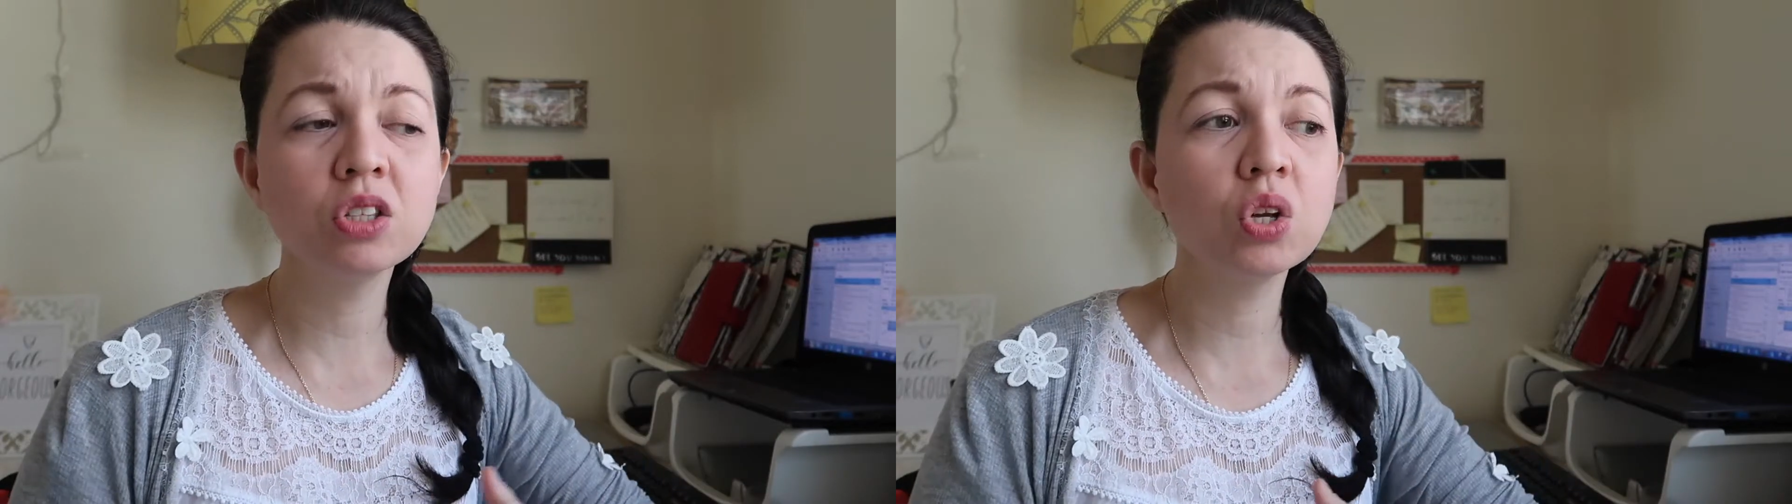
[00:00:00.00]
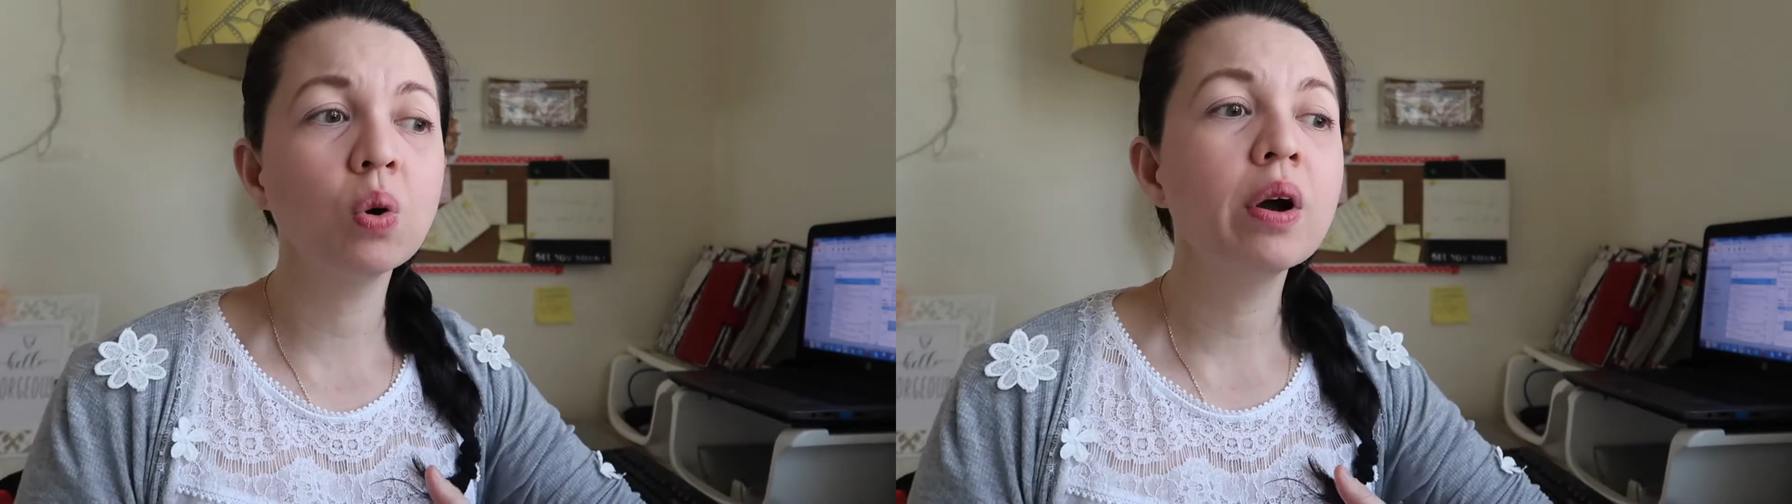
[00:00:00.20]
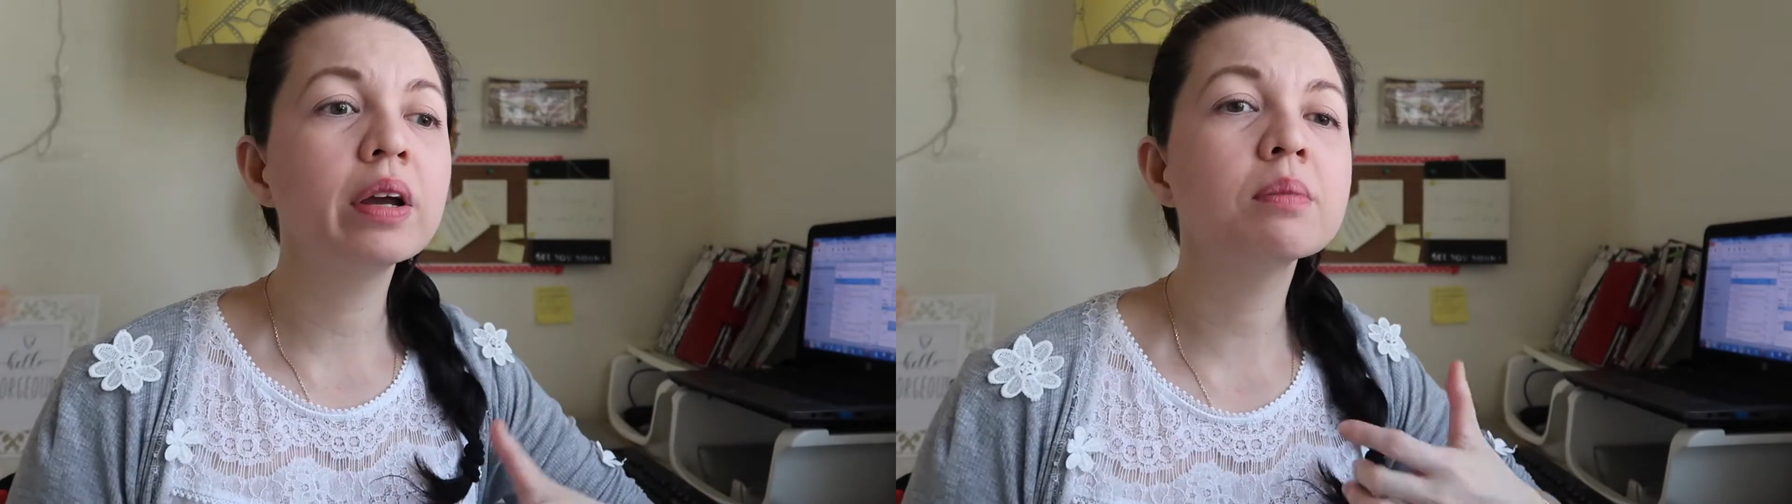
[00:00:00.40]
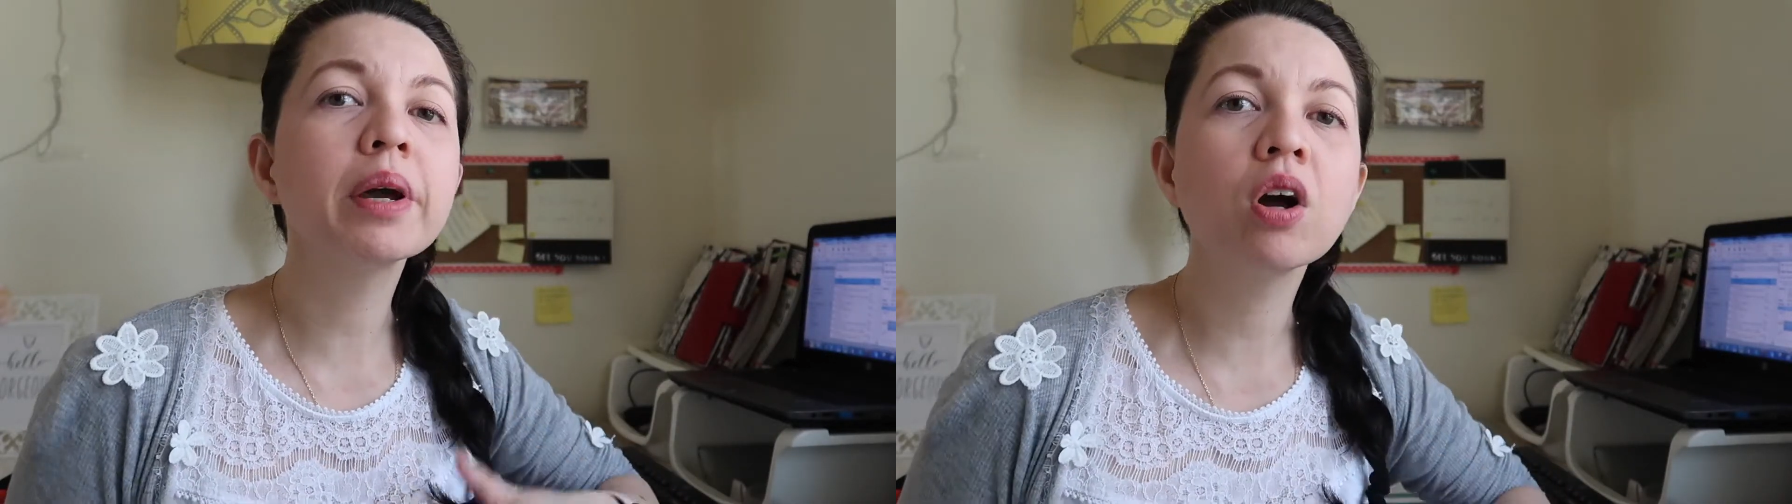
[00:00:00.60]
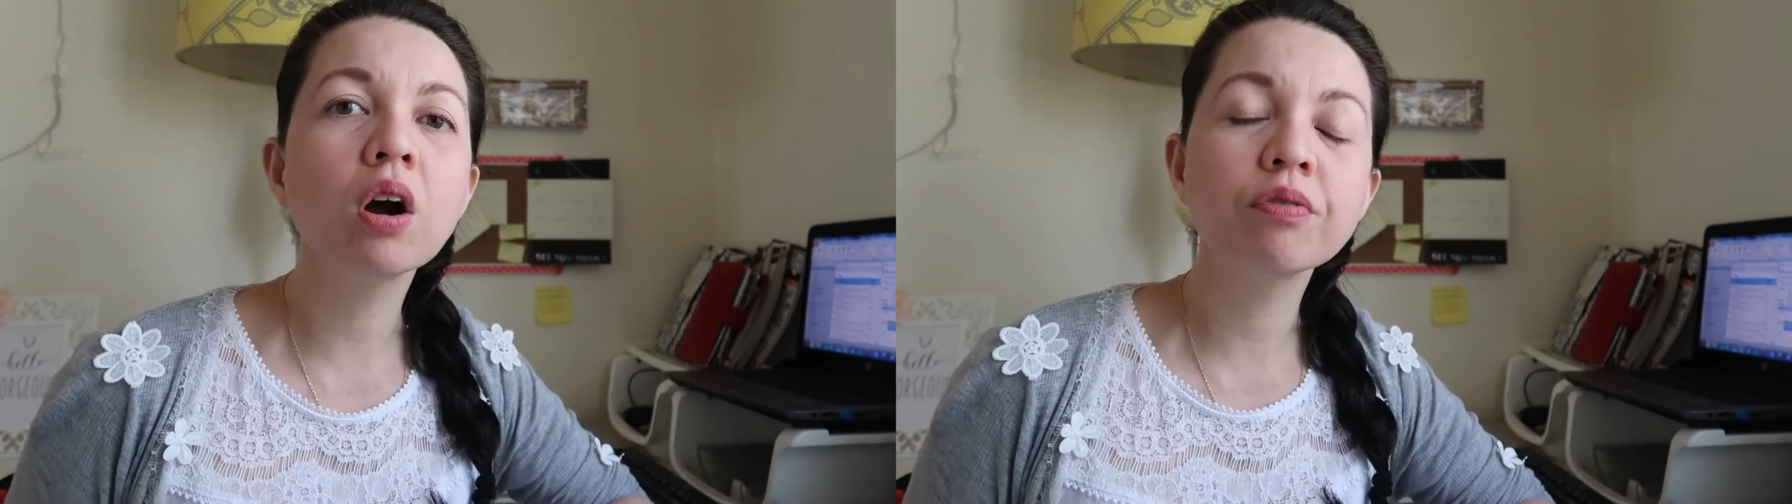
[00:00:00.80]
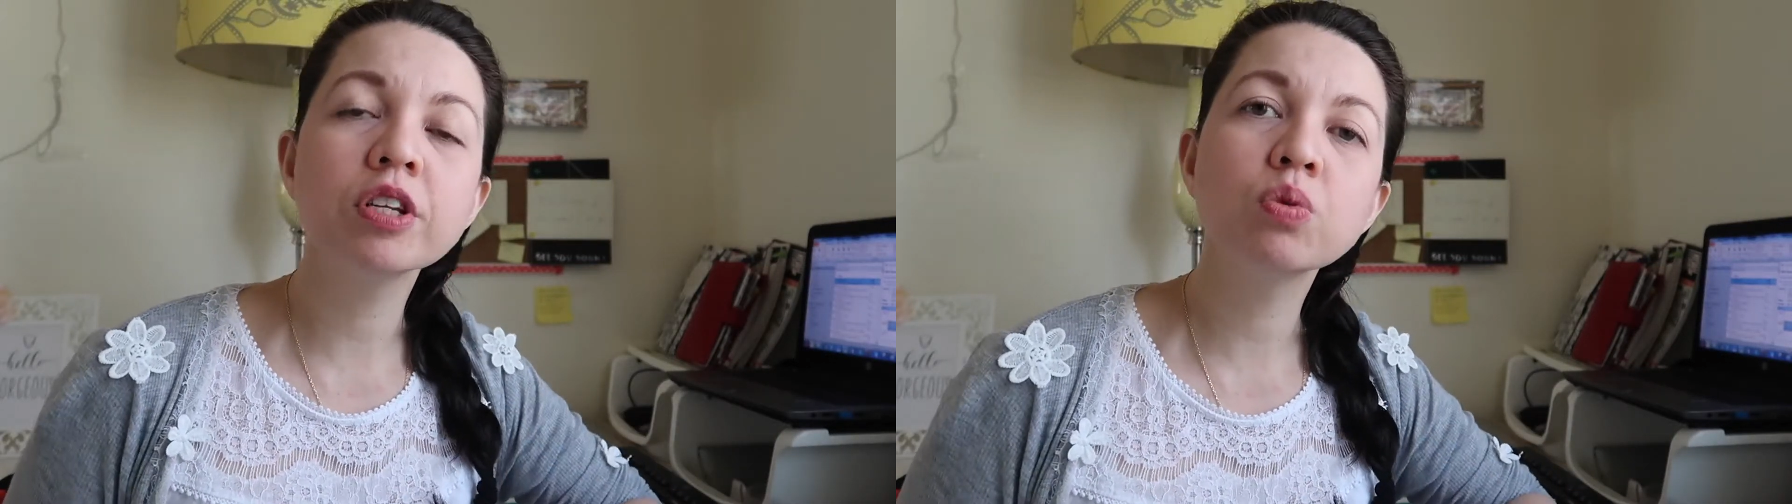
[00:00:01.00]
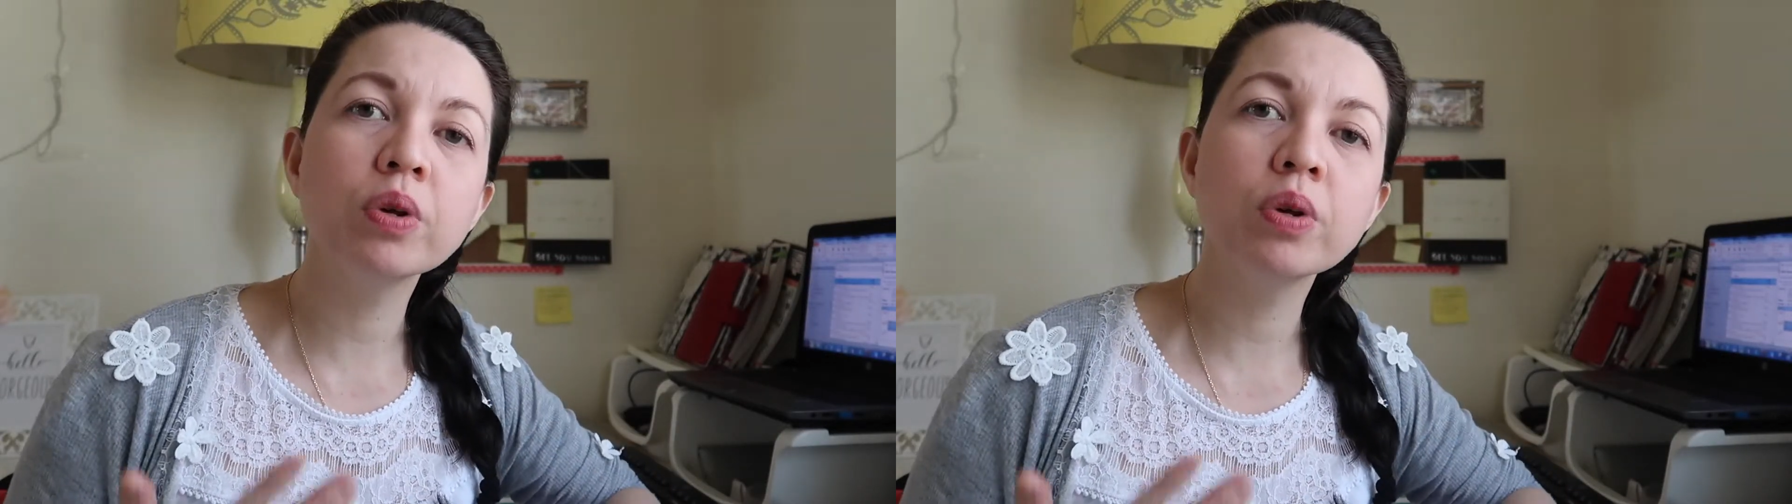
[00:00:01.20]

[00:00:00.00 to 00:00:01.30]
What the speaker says: So in my office,